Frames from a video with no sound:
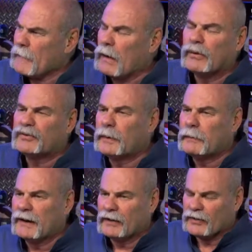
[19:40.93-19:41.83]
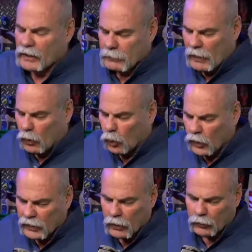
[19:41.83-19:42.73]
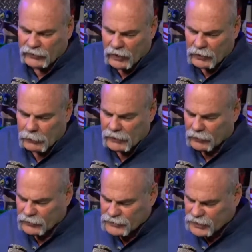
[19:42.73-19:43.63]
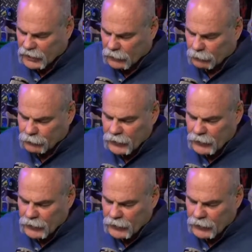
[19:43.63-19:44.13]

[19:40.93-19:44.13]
I want to spend a minute and talk about what all we talk about on this channel